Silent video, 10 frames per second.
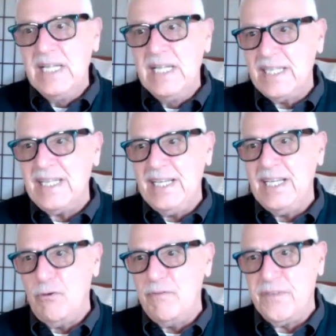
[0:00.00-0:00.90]
Letting
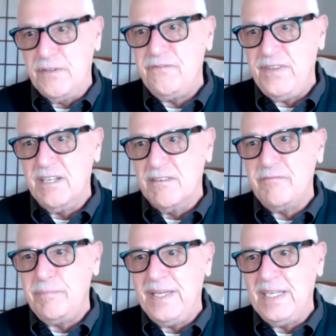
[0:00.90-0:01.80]
go of the fear
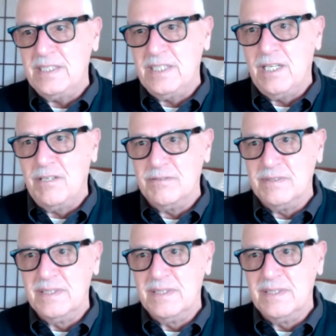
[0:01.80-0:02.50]
of being alone.